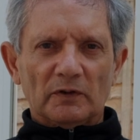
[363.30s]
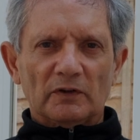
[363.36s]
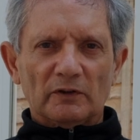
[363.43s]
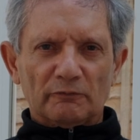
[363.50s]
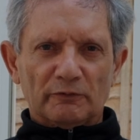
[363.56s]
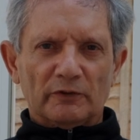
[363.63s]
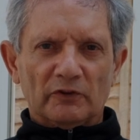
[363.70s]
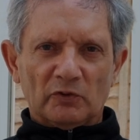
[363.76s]

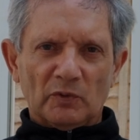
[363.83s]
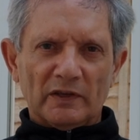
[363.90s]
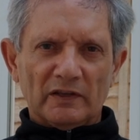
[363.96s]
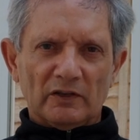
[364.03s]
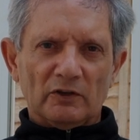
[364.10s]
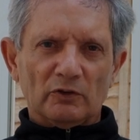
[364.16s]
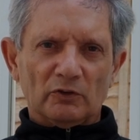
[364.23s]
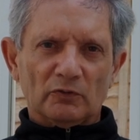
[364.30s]
different swing
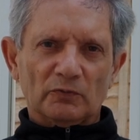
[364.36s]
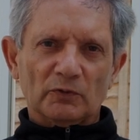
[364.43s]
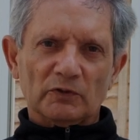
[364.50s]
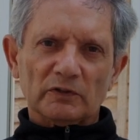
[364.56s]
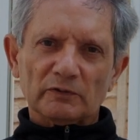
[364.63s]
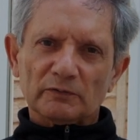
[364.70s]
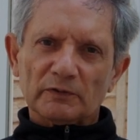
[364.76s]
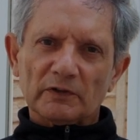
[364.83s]
cues for
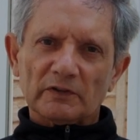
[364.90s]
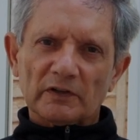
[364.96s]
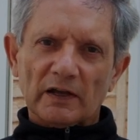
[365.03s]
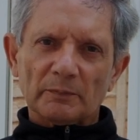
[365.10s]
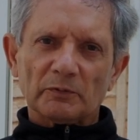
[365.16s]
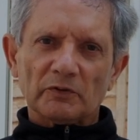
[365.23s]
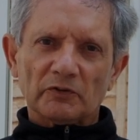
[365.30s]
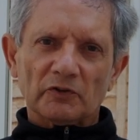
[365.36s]
different
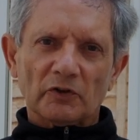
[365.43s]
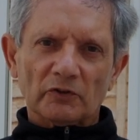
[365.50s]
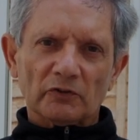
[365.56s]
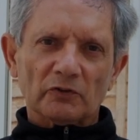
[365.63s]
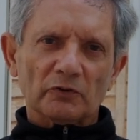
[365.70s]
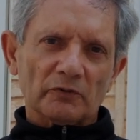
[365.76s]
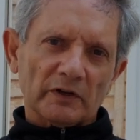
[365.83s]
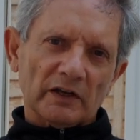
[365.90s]
types of shots,
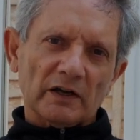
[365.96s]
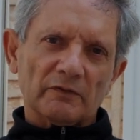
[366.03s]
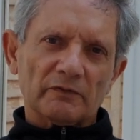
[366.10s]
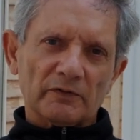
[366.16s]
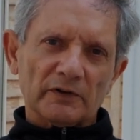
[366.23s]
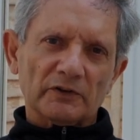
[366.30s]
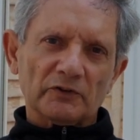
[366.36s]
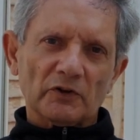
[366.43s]
so
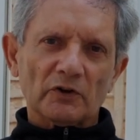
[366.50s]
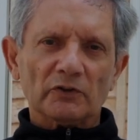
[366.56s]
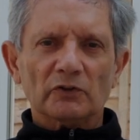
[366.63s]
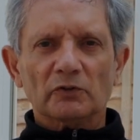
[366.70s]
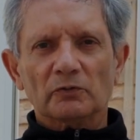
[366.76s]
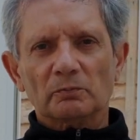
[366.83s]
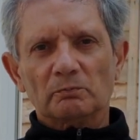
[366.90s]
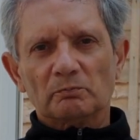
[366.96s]
recovery
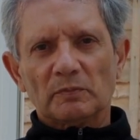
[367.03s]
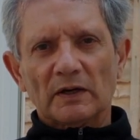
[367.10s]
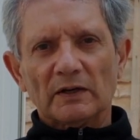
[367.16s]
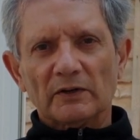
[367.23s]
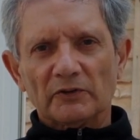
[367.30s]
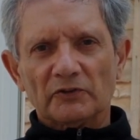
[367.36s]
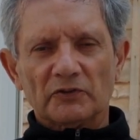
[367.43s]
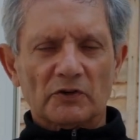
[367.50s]
shots,
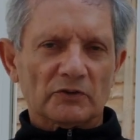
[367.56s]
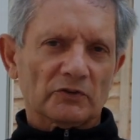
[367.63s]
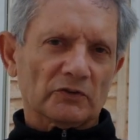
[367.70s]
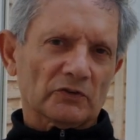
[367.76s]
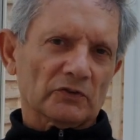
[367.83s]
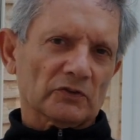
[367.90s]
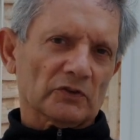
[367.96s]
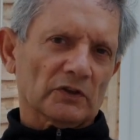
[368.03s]
bunker
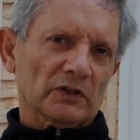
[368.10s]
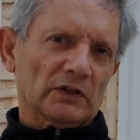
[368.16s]
shots,